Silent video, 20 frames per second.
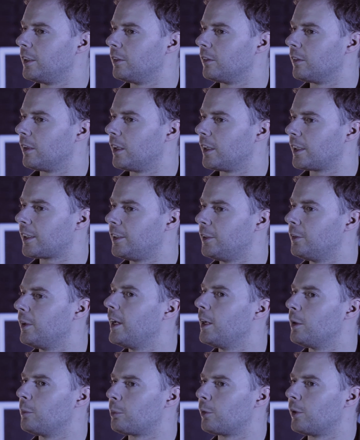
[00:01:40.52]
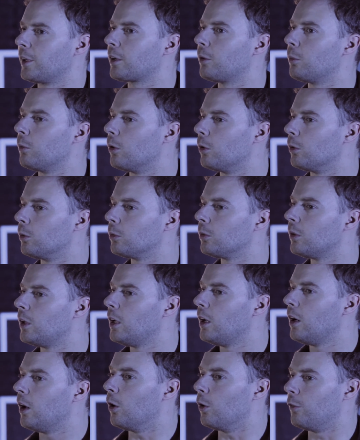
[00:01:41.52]
you're like, you hit a brick wall,
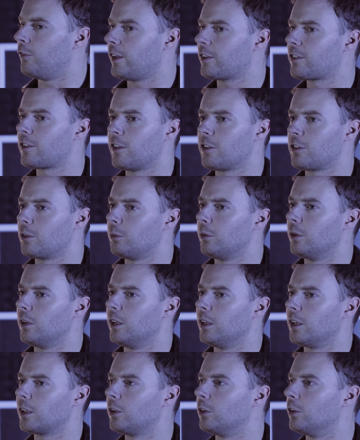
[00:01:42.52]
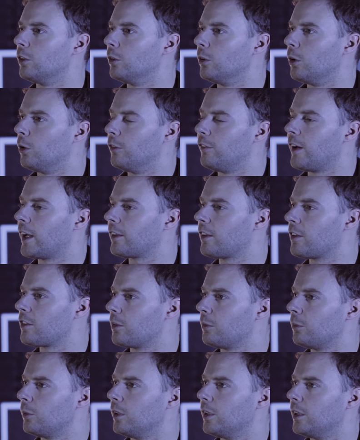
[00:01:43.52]
or this doesn't work, or that
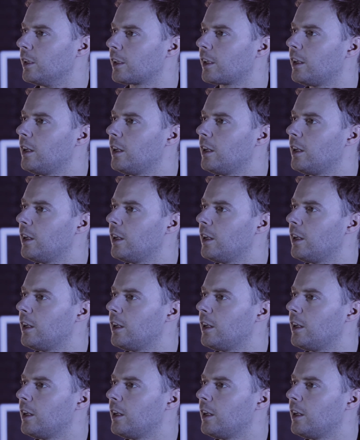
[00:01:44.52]
doesn't work.